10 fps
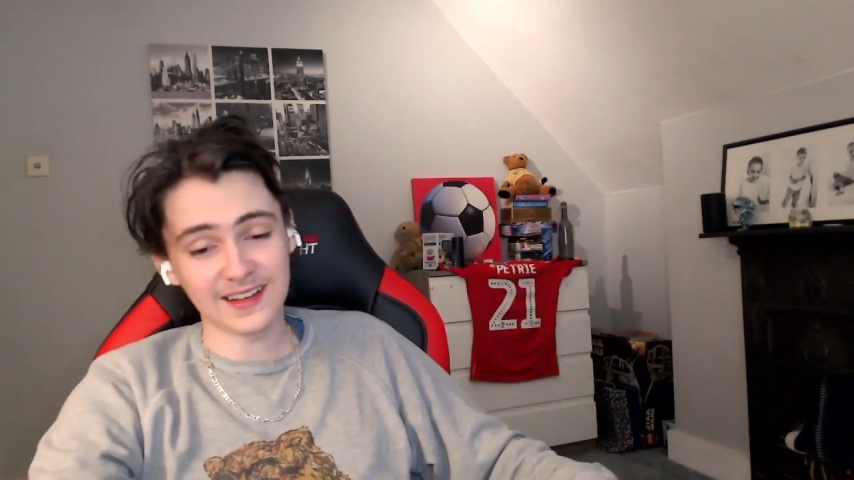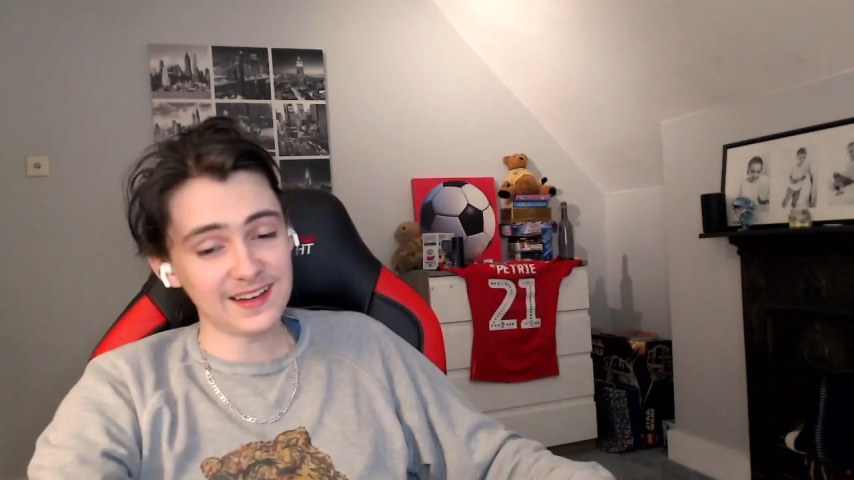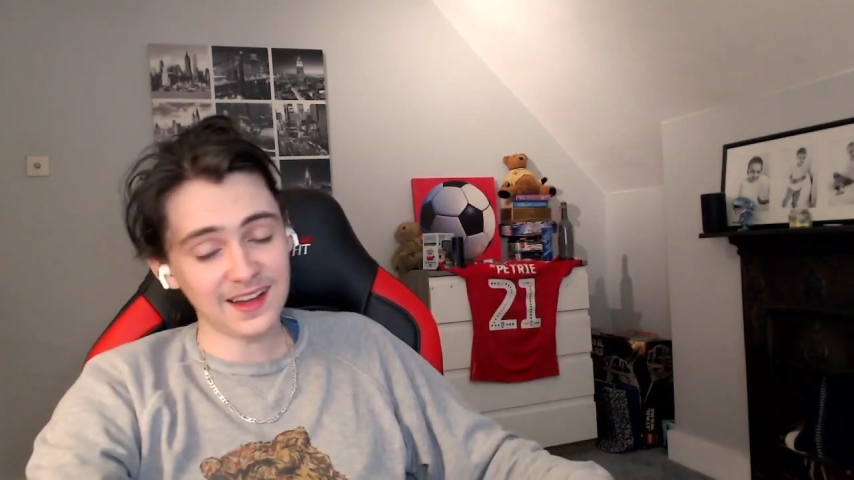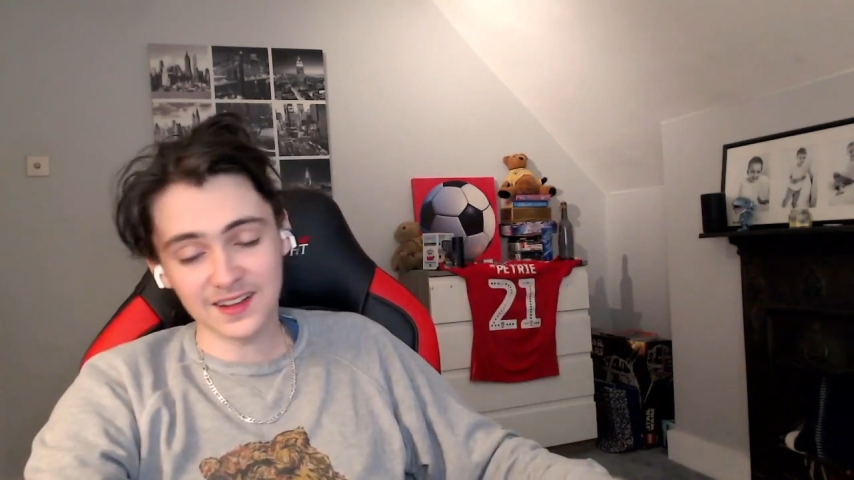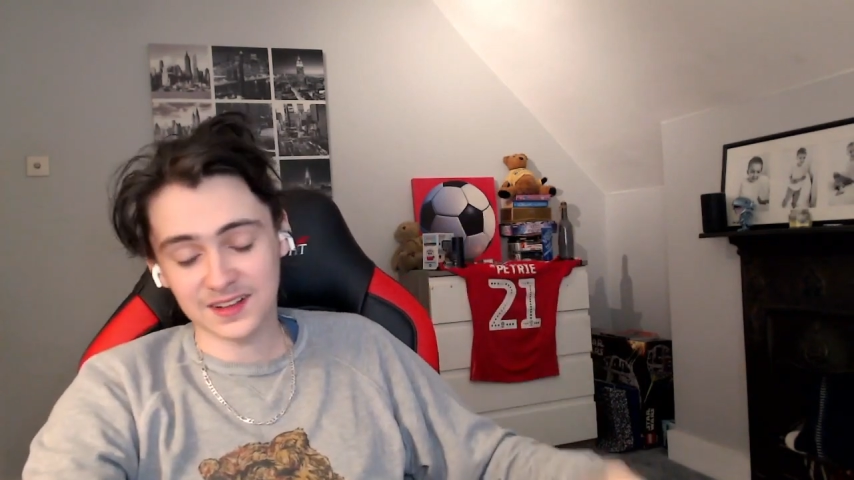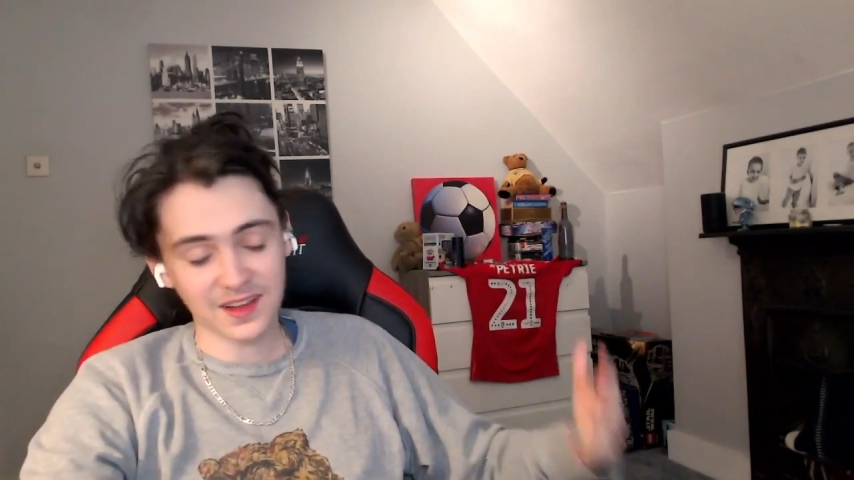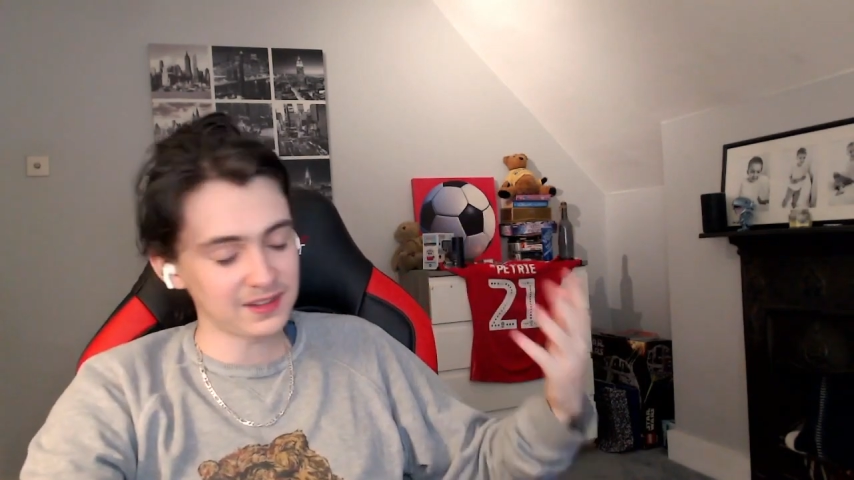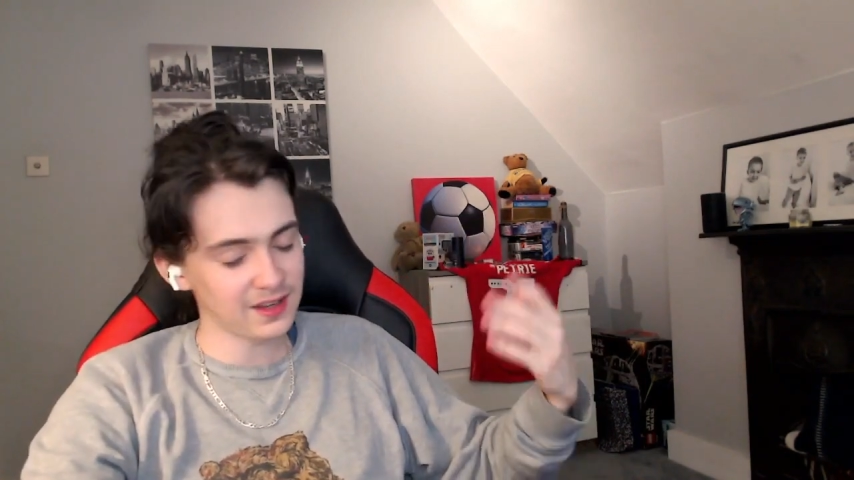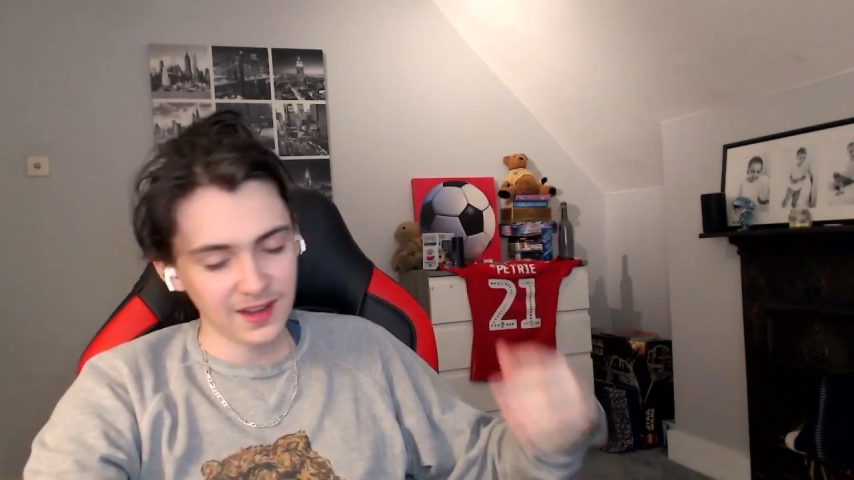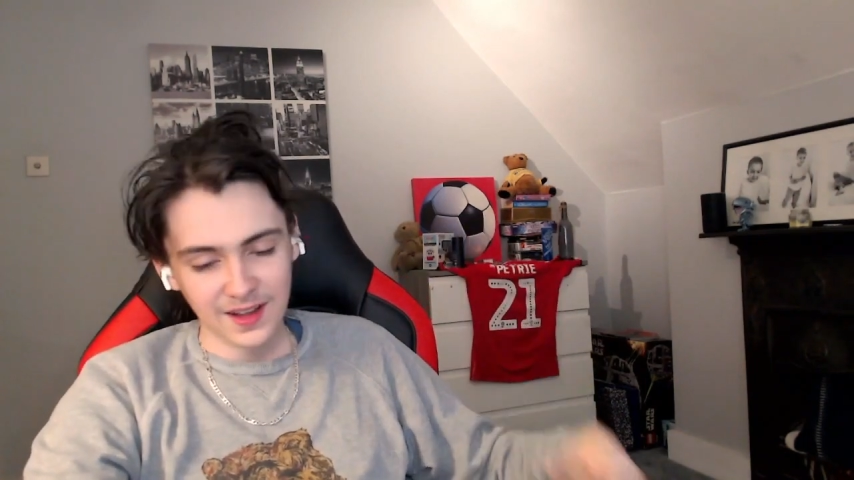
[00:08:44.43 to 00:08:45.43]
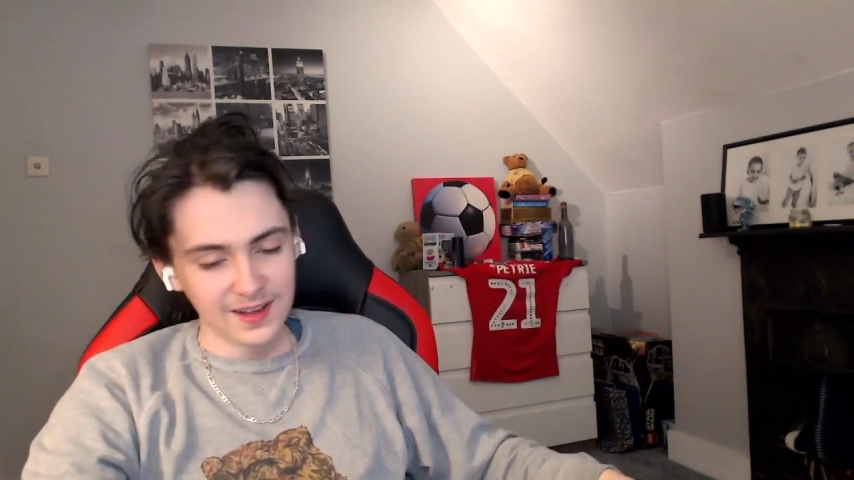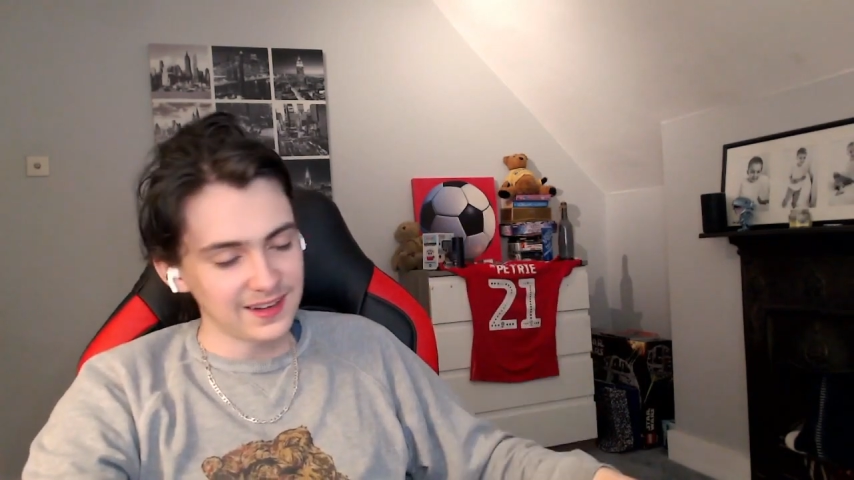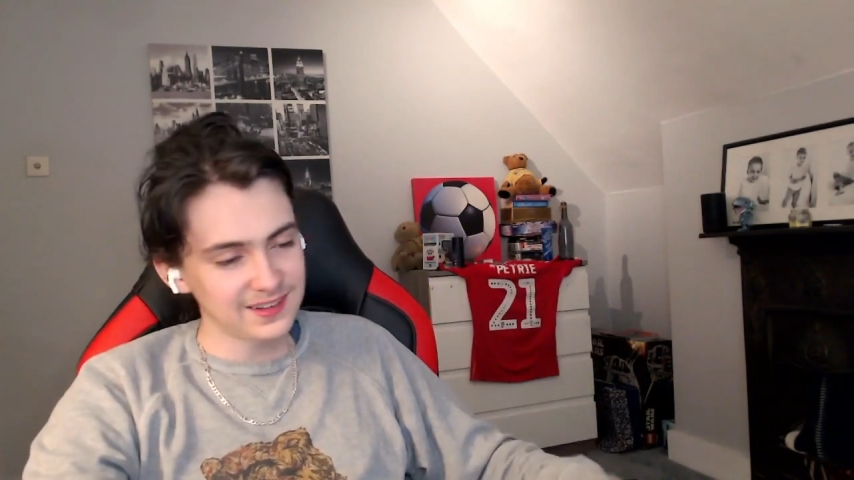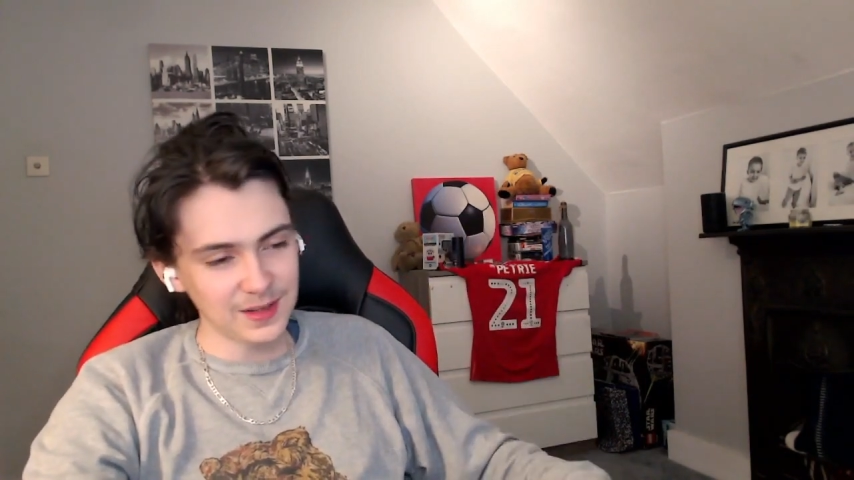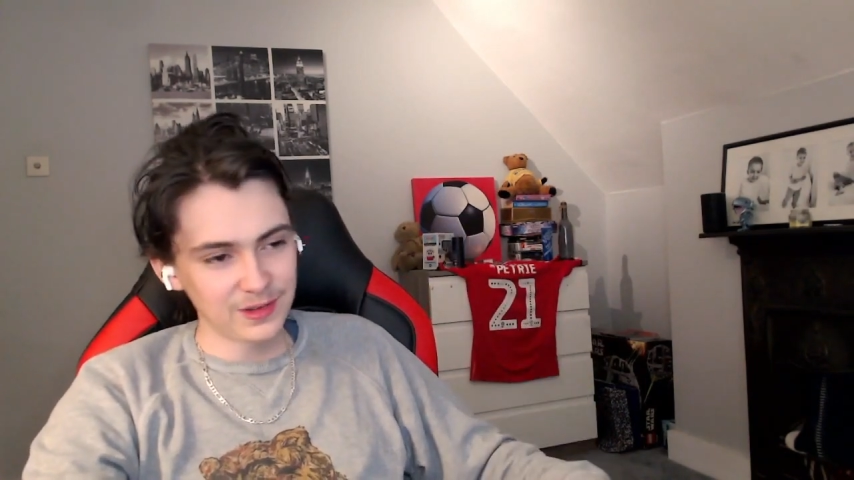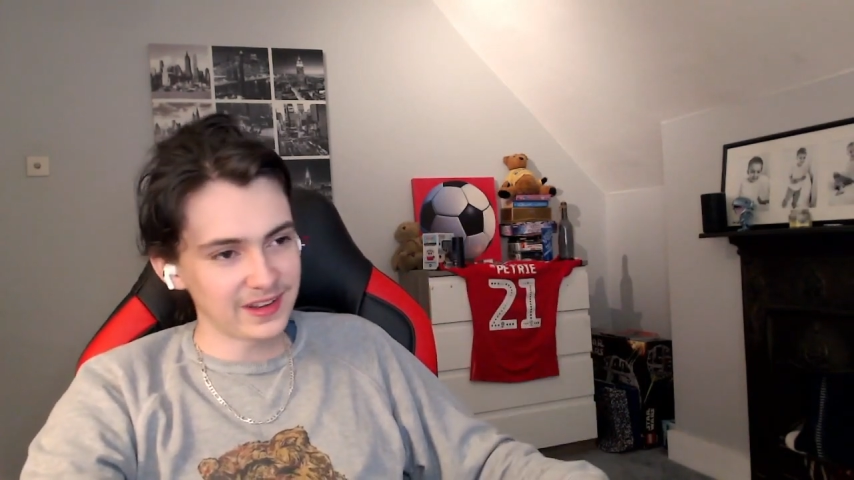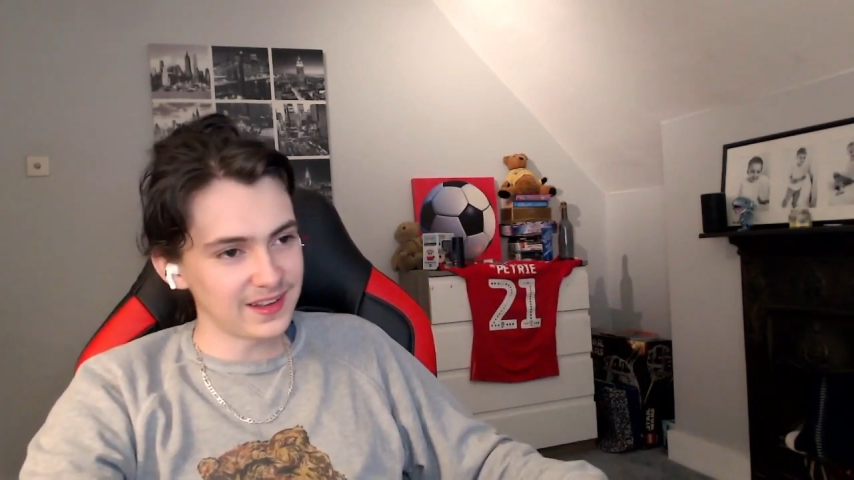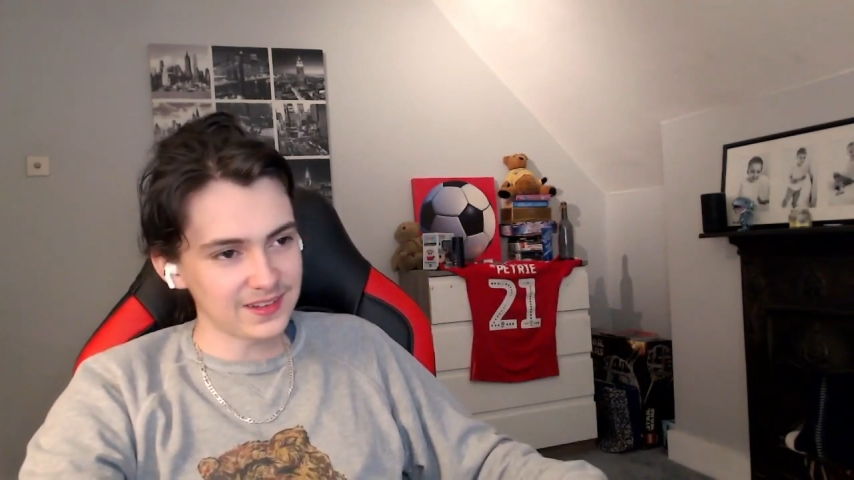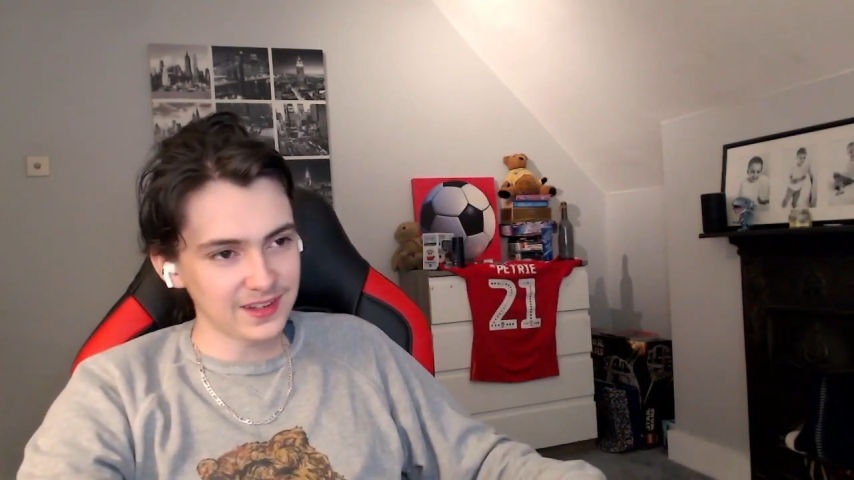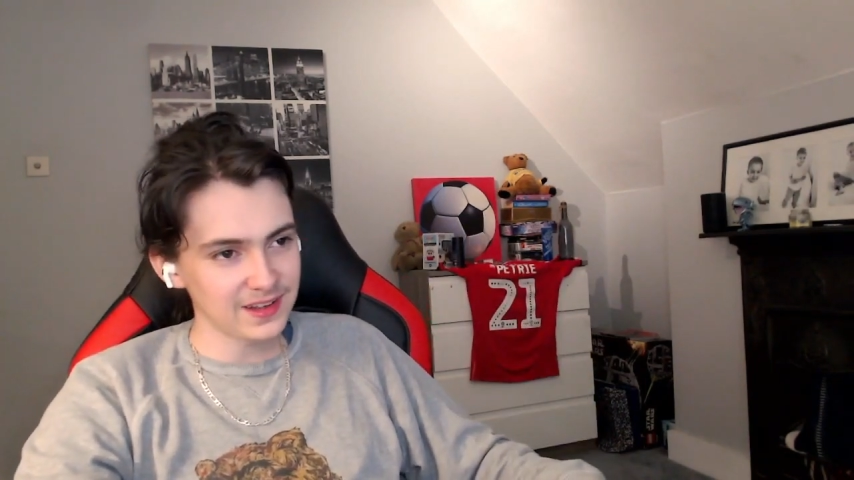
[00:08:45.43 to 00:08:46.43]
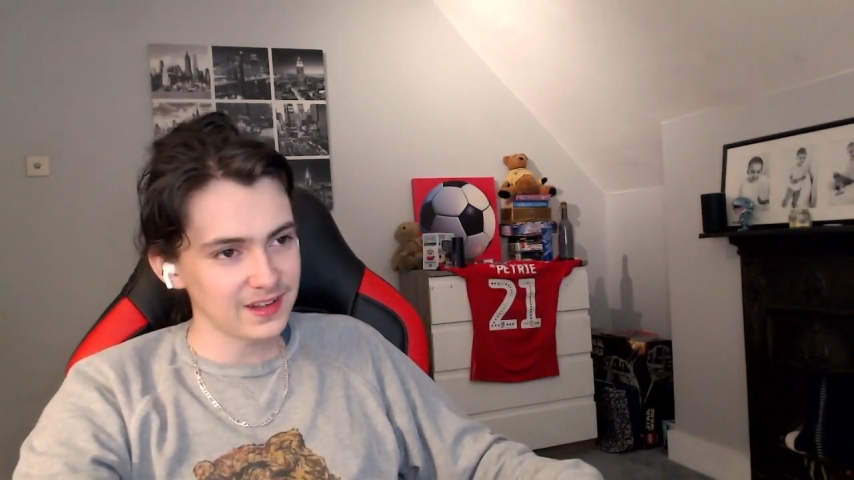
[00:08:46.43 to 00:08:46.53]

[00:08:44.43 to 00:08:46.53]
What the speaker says: Let's see what it is.